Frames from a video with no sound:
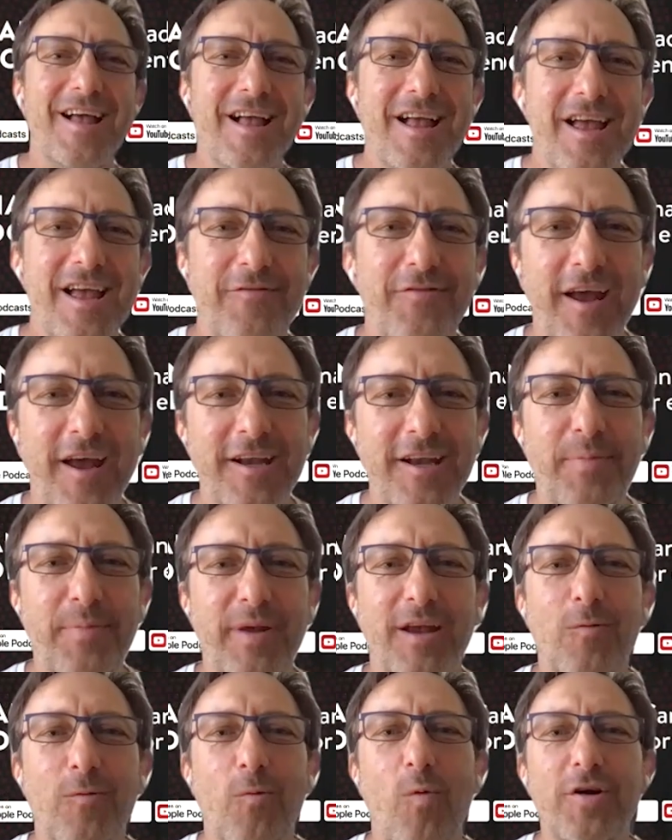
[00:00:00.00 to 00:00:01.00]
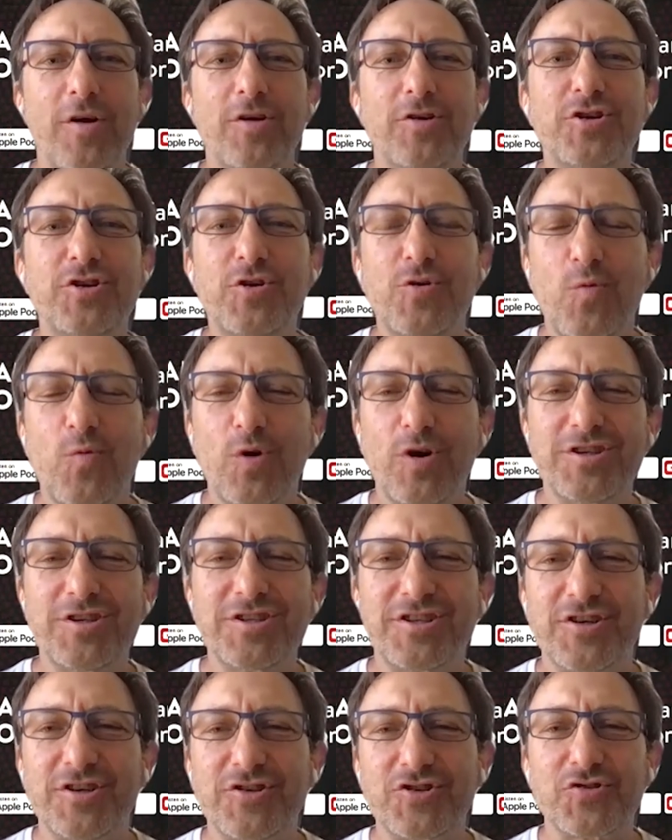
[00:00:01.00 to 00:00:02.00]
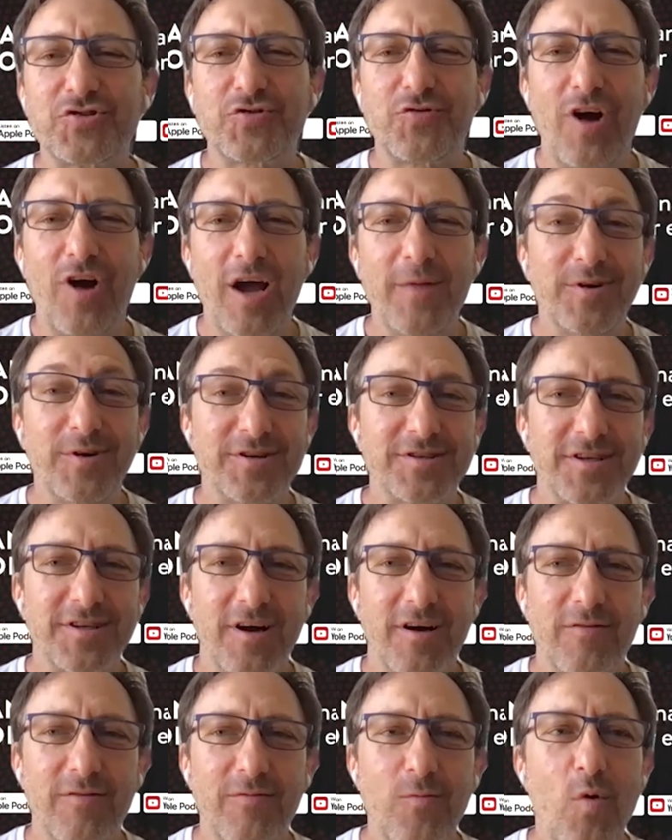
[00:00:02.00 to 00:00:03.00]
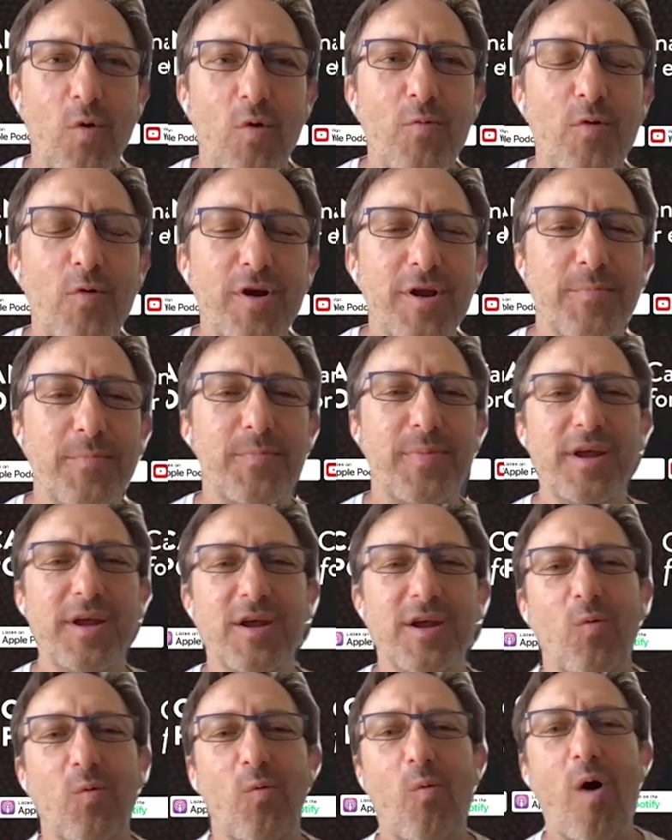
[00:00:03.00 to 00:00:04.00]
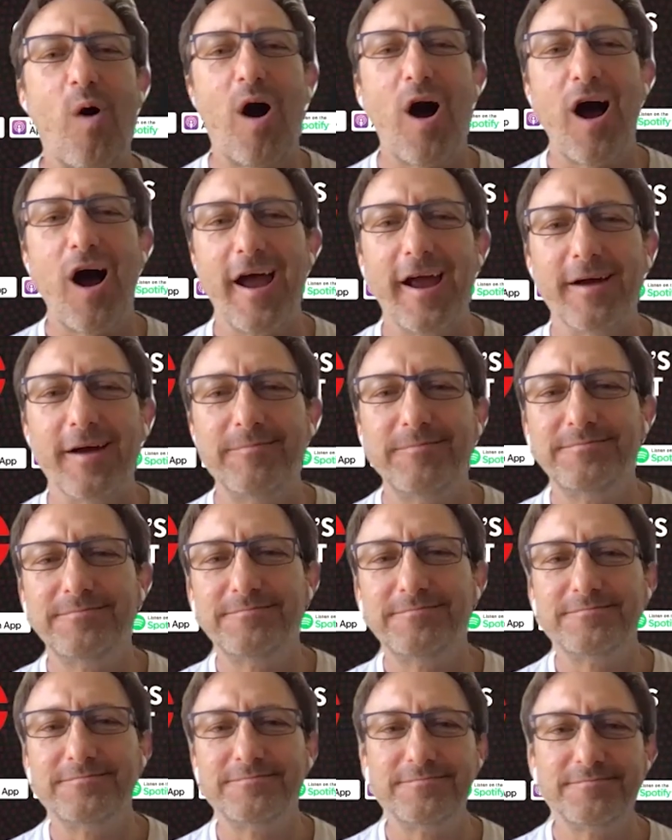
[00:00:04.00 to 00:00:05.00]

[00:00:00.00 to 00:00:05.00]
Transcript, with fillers: Oh. If you had to pick one or two words to describe yourself, what would it be and why?